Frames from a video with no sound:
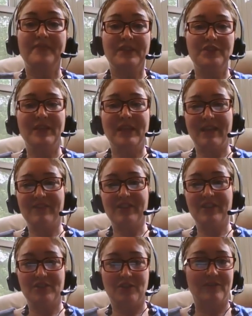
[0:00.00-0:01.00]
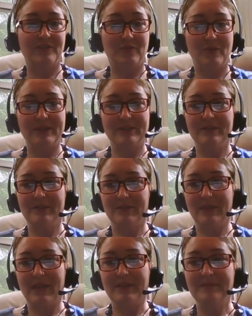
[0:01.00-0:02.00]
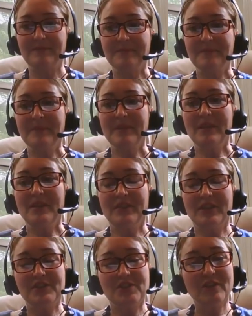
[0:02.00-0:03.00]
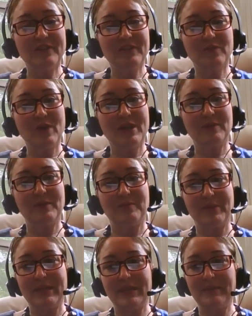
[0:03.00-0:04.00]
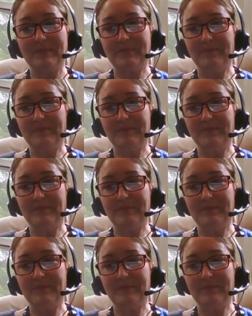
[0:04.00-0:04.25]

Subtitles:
you can have the conservative one. Okay. The conservative one would be